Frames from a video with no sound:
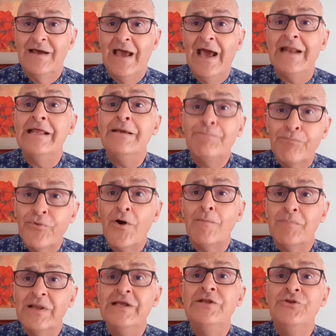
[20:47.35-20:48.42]
and he
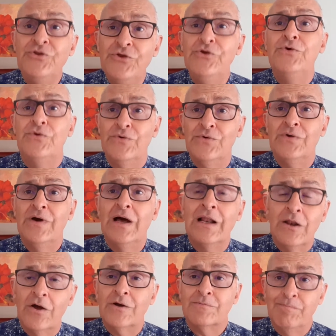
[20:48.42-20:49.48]
probably knew a
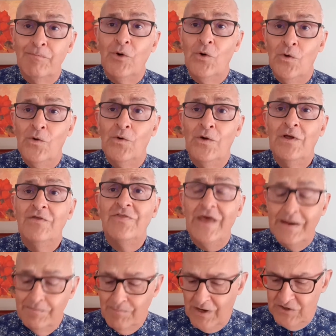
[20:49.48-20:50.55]
lot more
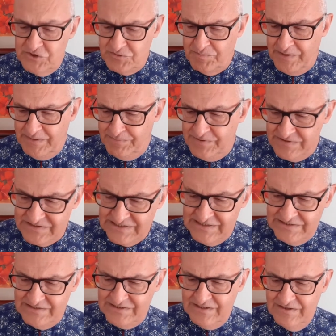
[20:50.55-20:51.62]
than most people did.